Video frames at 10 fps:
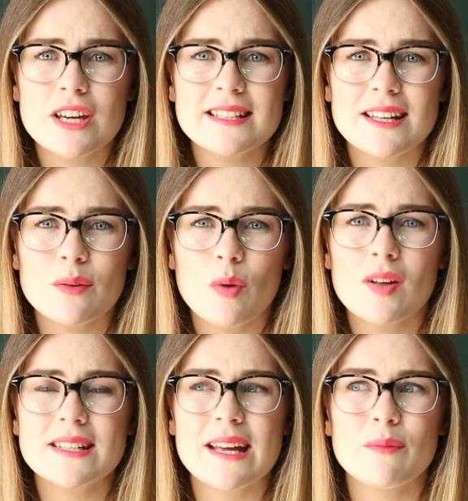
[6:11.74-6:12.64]
he said it
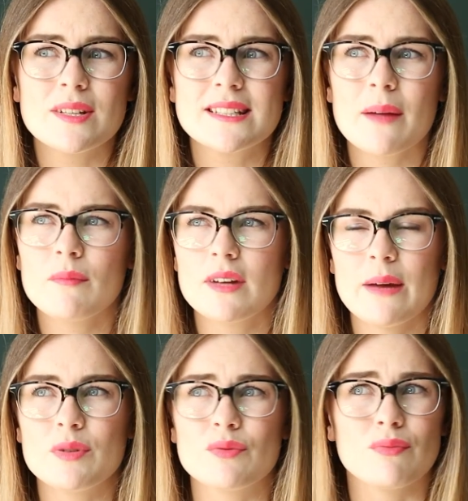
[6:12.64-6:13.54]
was. It
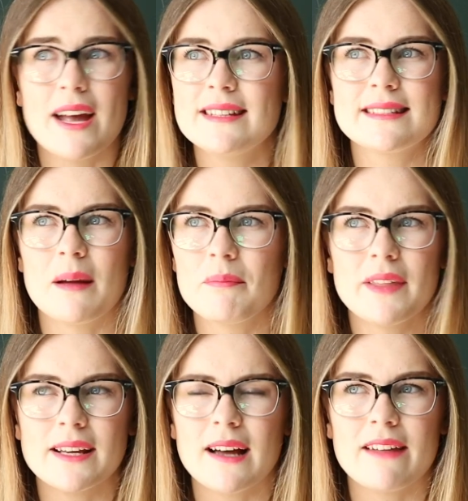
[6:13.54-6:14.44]
was red
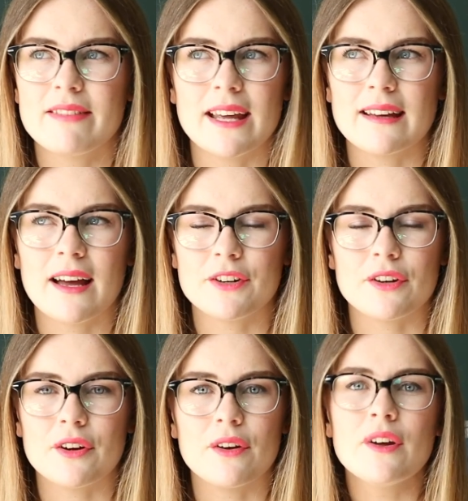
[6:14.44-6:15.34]
something, I think. I
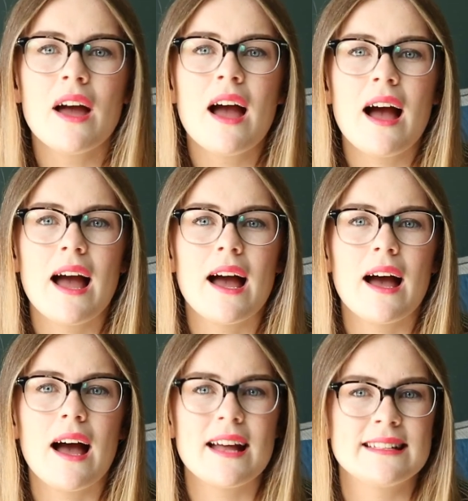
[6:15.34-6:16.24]
don't know.
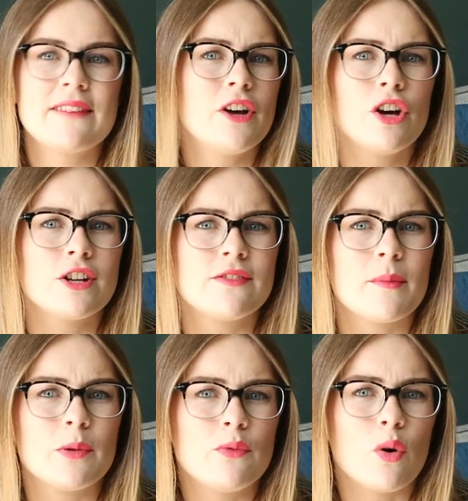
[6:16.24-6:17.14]
I'd never heard of
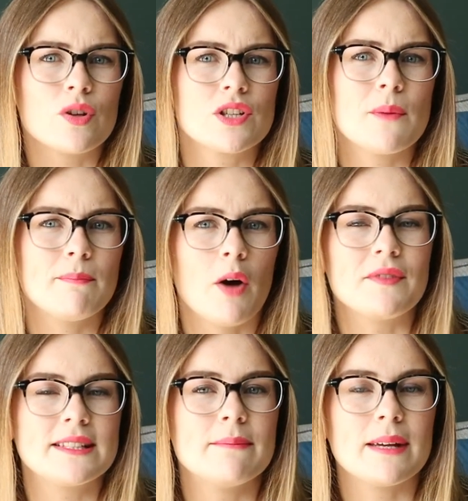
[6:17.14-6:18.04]
it before, so it
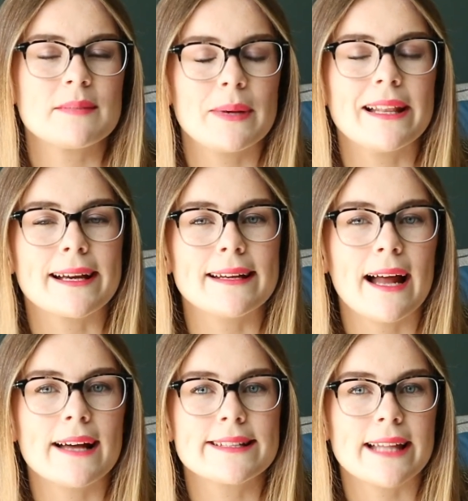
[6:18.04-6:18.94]
obviously must be like an
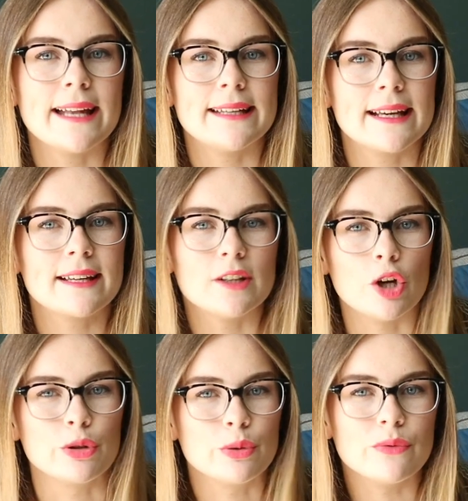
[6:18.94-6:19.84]
Icelandic
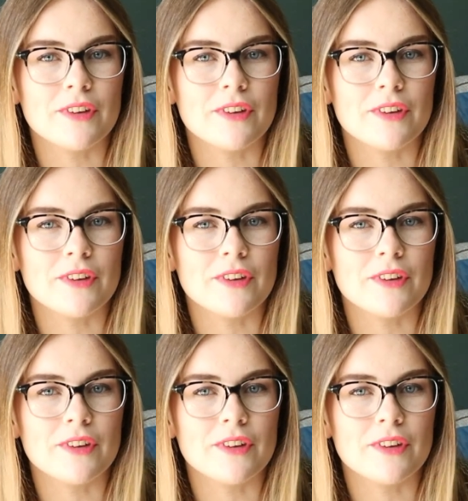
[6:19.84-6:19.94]
local